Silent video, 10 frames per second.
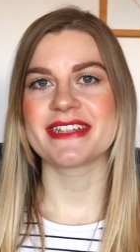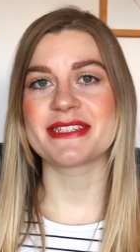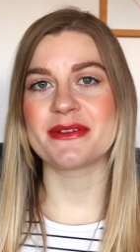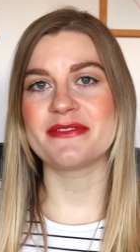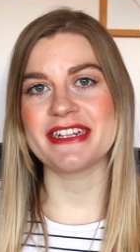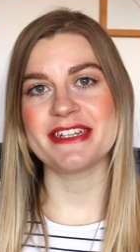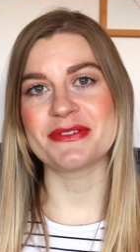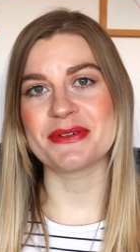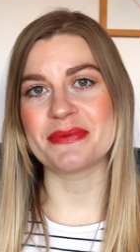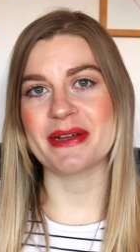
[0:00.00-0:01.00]
So I really
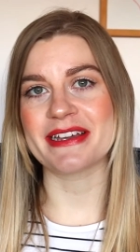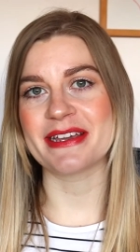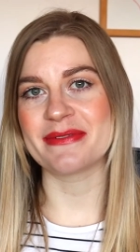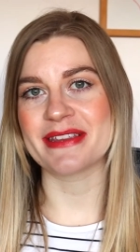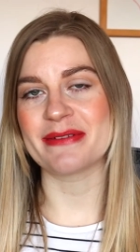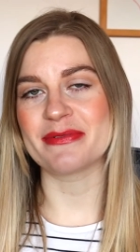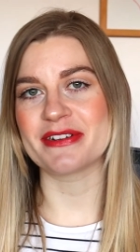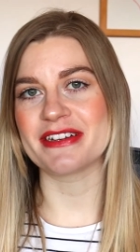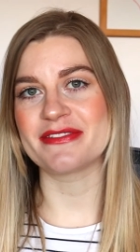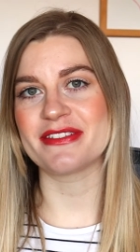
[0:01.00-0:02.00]
enjoyed working with that
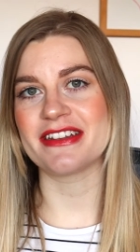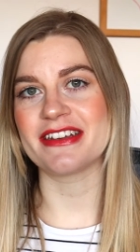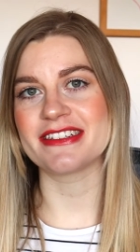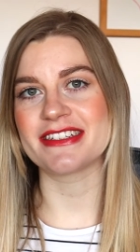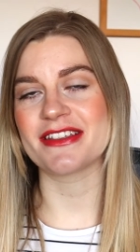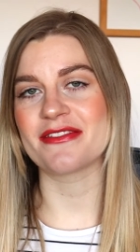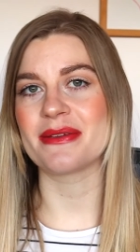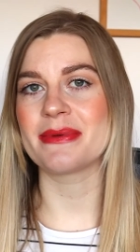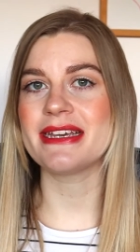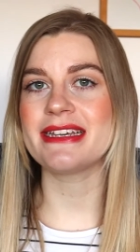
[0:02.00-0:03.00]
product for the last
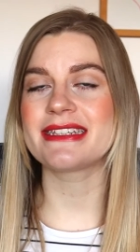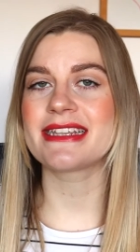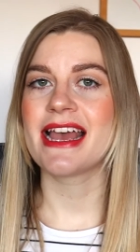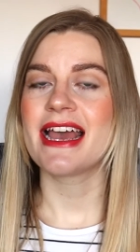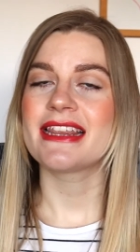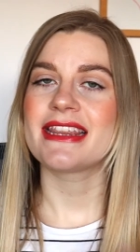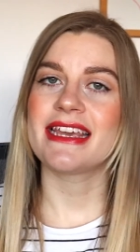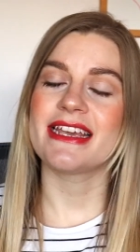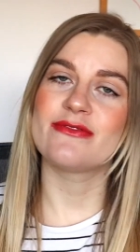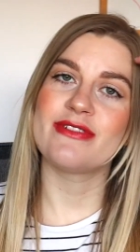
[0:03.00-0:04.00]
3 weeks.
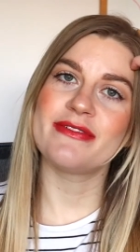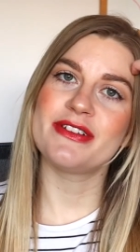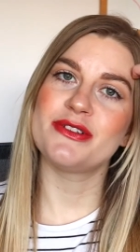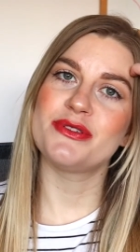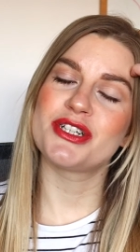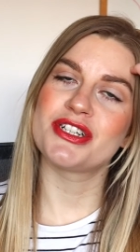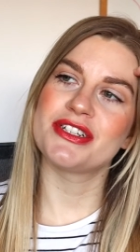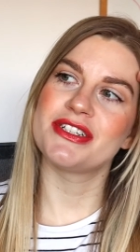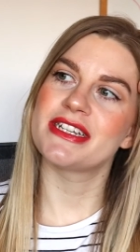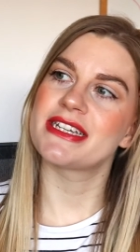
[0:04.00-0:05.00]
The
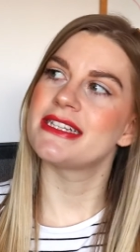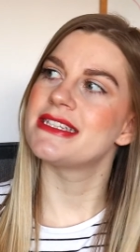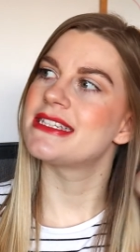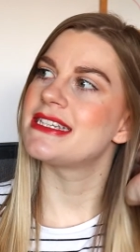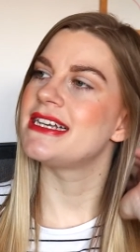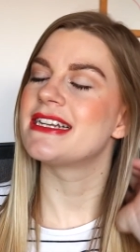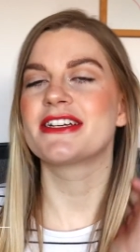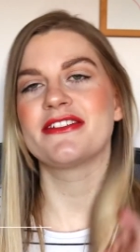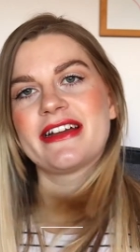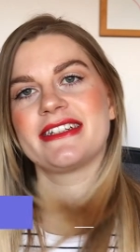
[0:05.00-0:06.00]
Revolution Conceal and
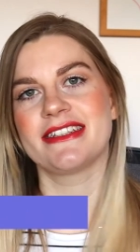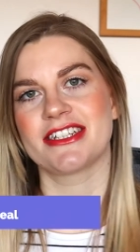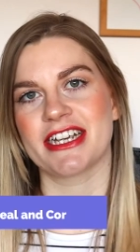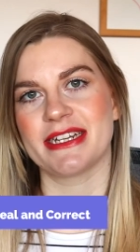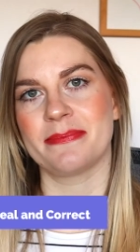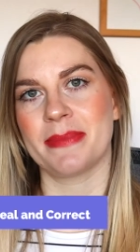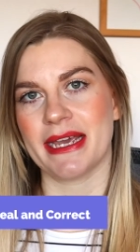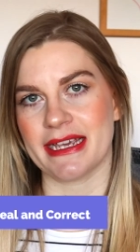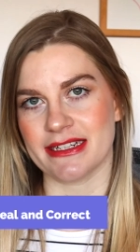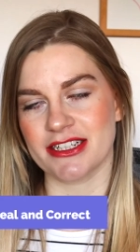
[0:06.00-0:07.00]
Correct in the shade
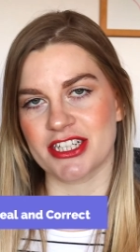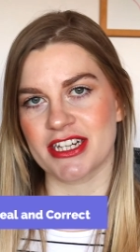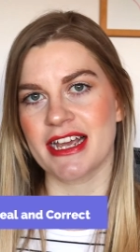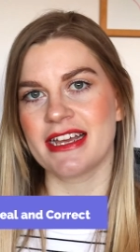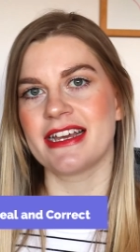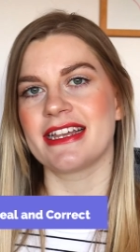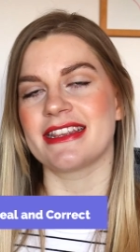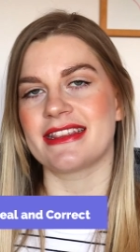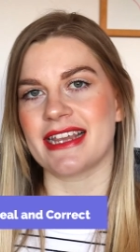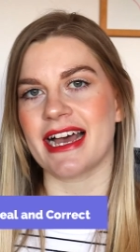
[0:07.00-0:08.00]
Peach.
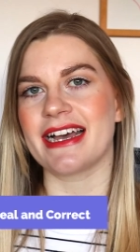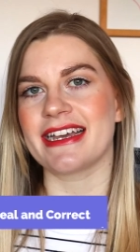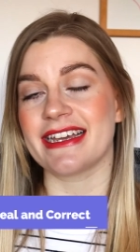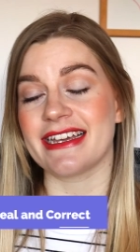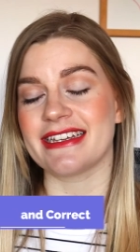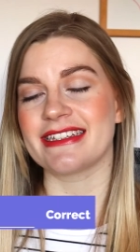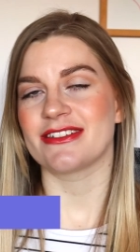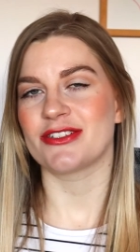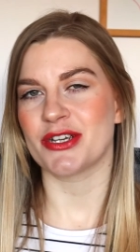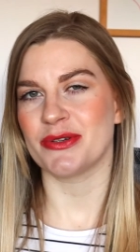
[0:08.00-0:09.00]
That is
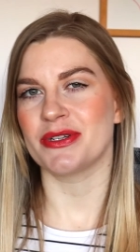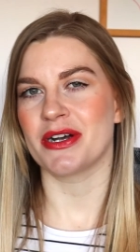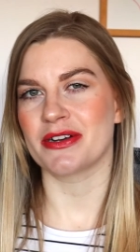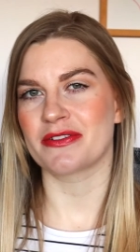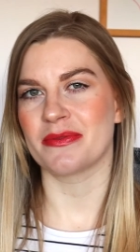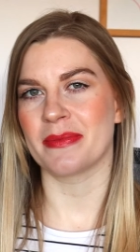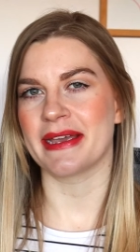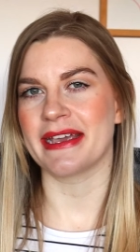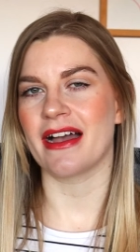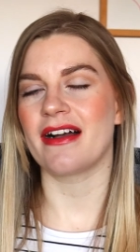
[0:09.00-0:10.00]
too dark for
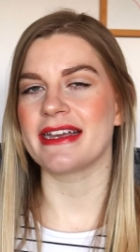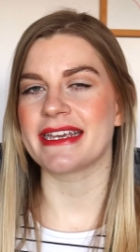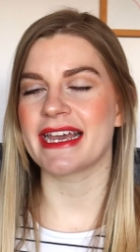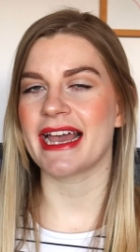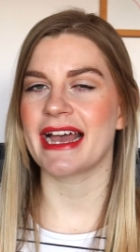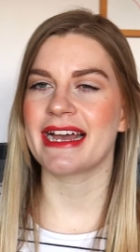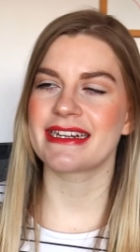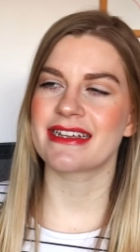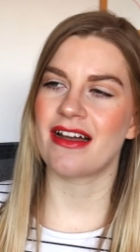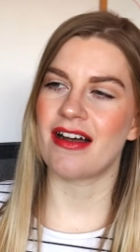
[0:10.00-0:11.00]
me. I
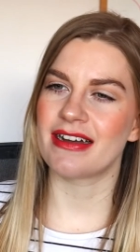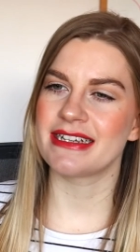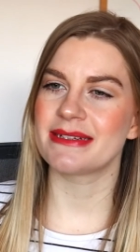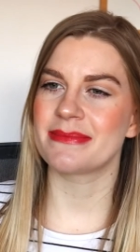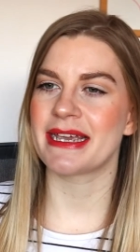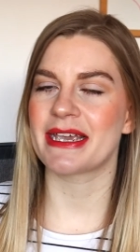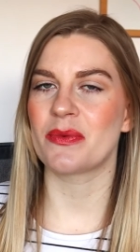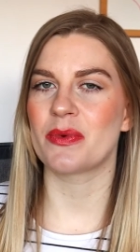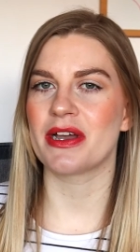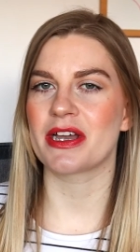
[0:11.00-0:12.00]
can kind of make
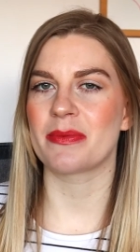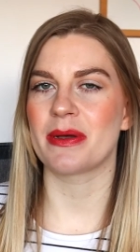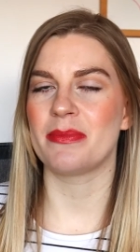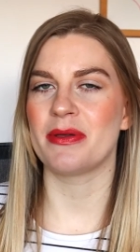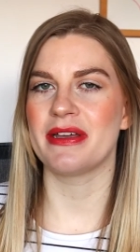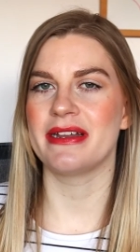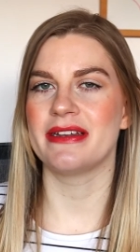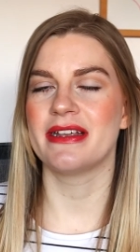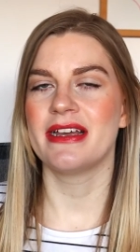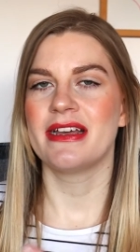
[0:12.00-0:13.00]
it work by putting